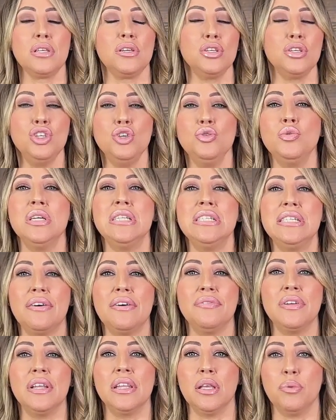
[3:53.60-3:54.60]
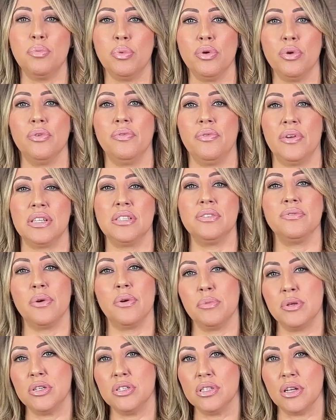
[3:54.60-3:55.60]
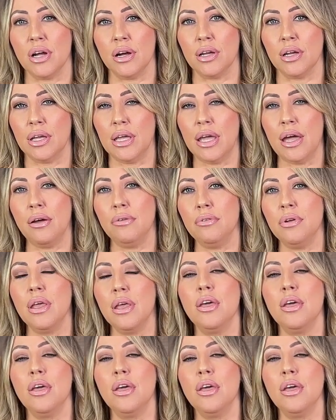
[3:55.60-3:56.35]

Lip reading: You can definitely pull funds from your stock account.